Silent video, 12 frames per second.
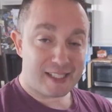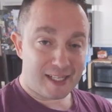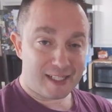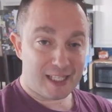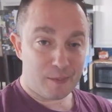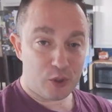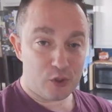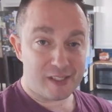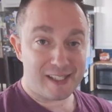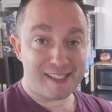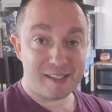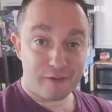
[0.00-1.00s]
excited to keep
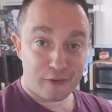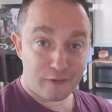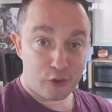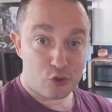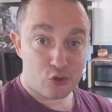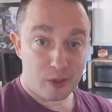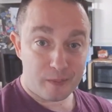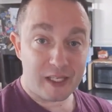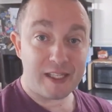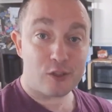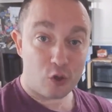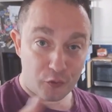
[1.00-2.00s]
using this, and for future
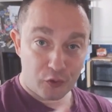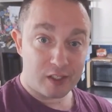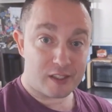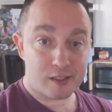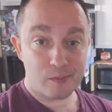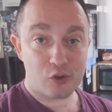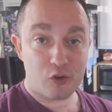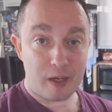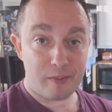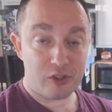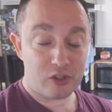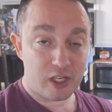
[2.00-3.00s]
updates, don't forget to
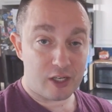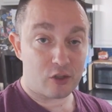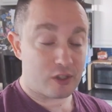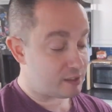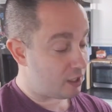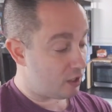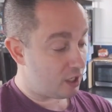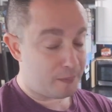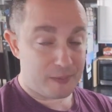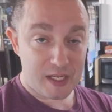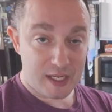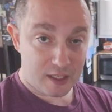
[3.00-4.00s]
subscribe to the channel because I'll
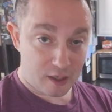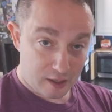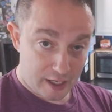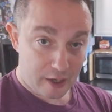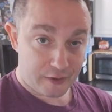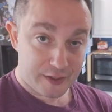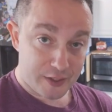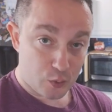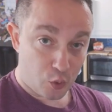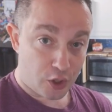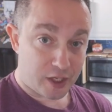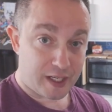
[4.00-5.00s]
update you on how this
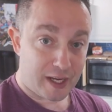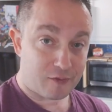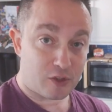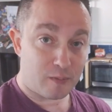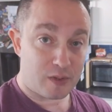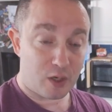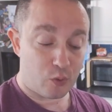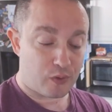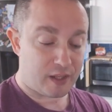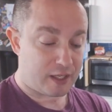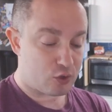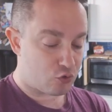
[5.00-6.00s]
is working after I'm done
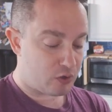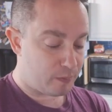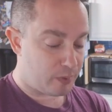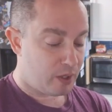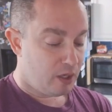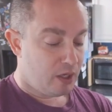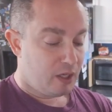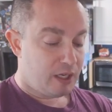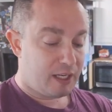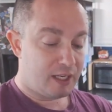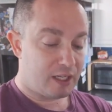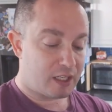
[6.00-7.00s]
with that trip
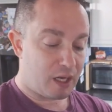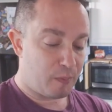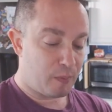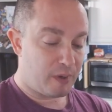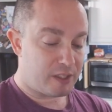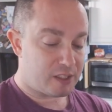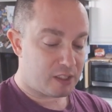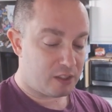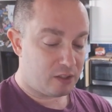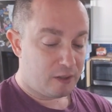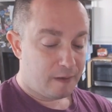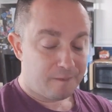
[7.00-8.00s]
in a couple months
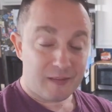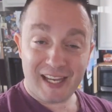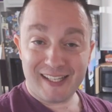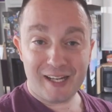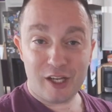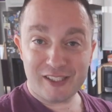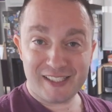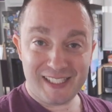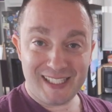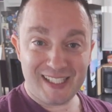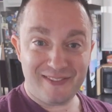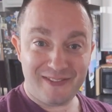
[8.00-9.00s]
here. And I'll
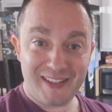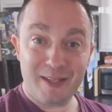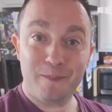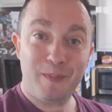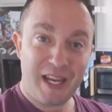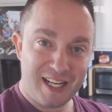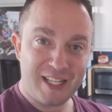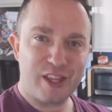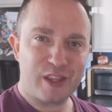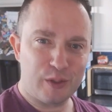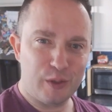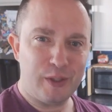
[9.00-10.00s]
see if it made it
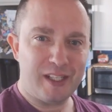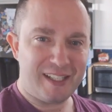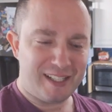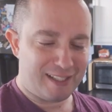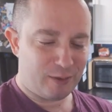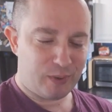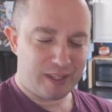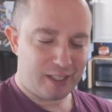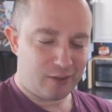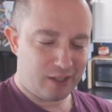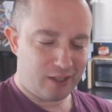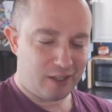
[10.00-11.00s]
through it
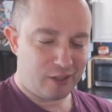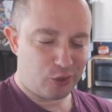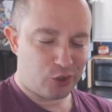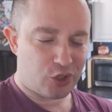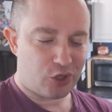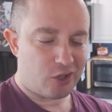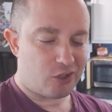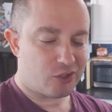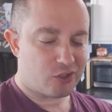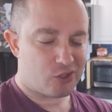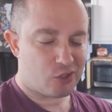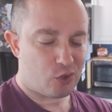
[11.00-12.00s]
without another
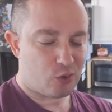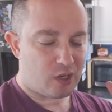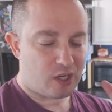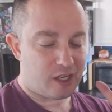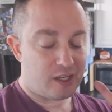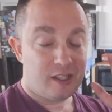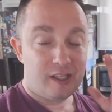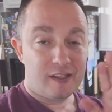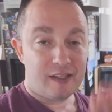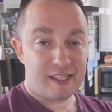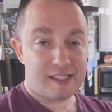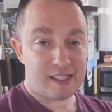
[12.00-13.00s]
charge. So
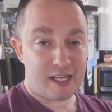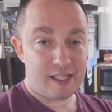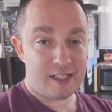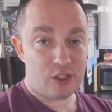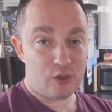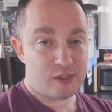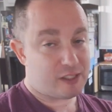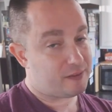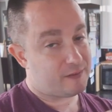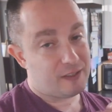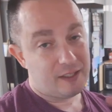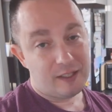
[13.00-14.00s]
excited to use
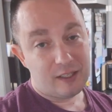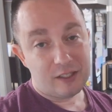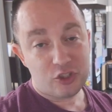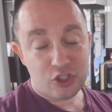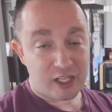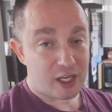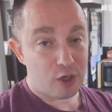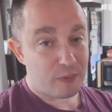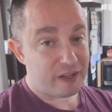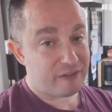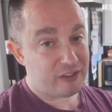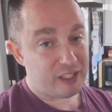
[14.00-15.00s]
it. Check out
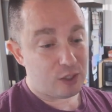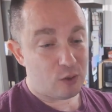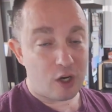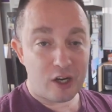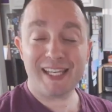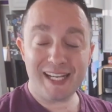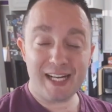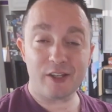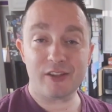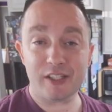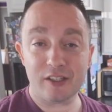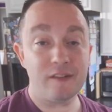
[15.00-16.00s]
my video. Get
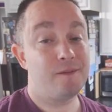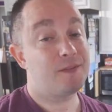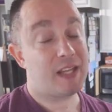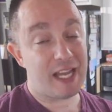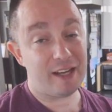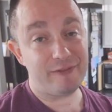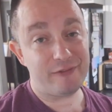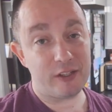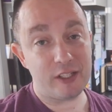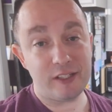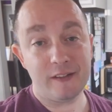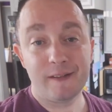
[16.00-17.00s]
out there, have
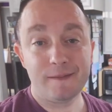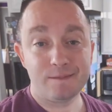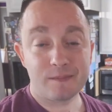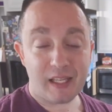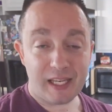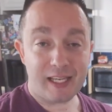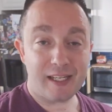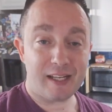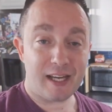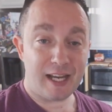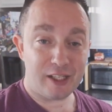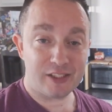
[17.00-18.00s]
fun. And
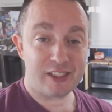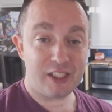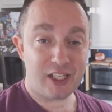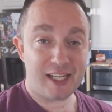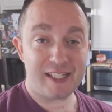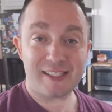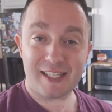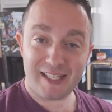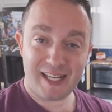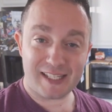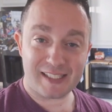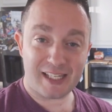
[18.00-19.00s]
I'll see you guys
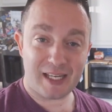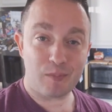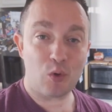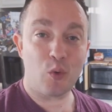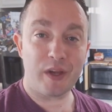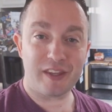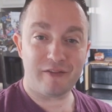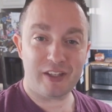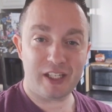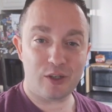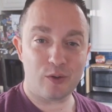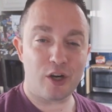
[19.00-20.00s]
next time with a
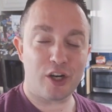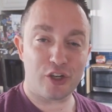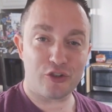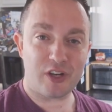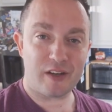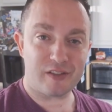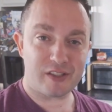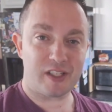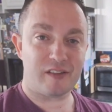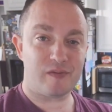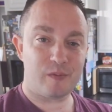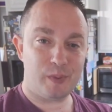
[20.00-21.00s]
video on our travel
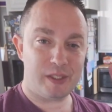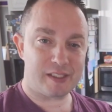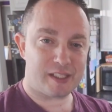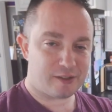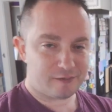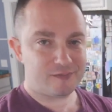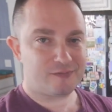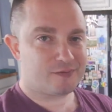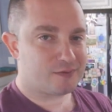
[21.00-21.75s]
stuff. Peace out.